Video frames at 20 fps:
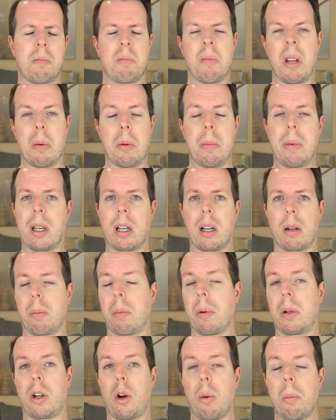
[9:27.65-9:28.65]
maybe pick
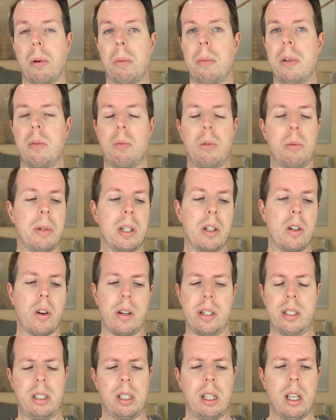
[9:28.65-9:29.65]
up a compliment would be
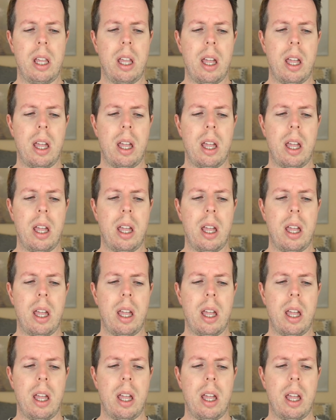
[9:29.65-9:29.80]
nice.